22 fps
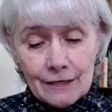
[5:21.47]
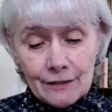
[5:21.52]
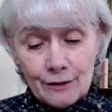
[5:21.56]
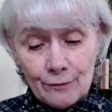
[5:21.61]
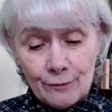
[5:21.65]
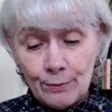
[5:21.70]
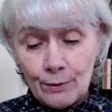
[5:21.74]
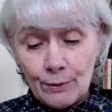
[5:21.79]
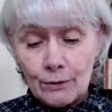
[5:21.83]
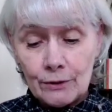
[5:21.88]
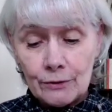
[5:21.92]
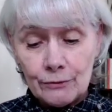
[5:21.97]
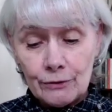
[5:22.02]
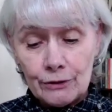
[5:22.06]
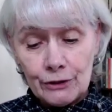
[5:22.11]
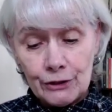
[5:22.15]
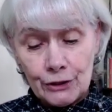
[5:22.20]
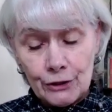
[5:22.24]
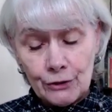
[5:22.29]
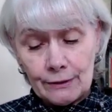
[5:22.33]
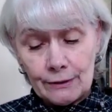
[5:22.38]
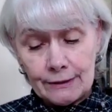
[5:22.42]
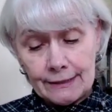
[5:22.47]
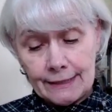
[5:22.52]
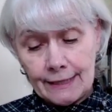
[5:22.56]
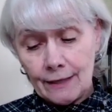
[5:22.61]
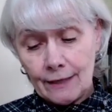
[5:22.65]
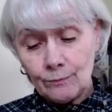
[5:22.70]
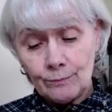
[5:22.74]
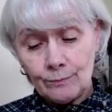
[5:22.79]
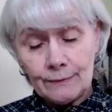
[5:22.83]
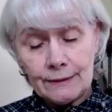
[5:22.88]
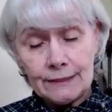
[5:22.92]
The poetry show has
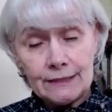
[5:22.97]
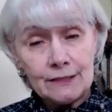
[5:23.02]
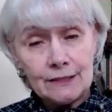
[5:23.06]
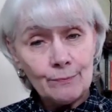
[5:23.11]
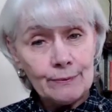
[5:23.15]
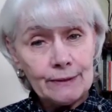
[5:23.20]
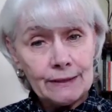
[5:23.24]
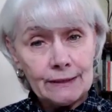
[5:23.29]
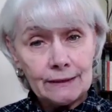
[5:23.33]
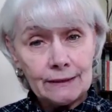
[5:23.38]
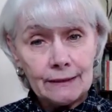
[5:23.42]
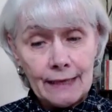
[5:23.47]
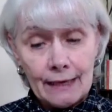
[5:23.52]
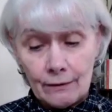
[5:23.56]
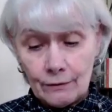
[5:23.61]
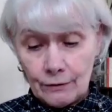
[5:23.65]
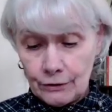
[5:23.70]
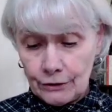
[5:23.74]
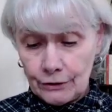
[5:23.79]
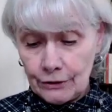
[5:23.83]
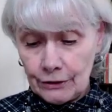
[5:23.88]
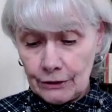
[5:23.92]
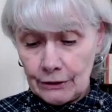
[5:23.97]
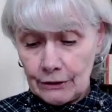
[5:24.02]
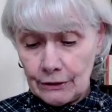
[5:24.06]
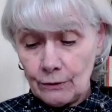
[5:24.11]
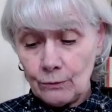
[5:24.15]
helped me speak louder,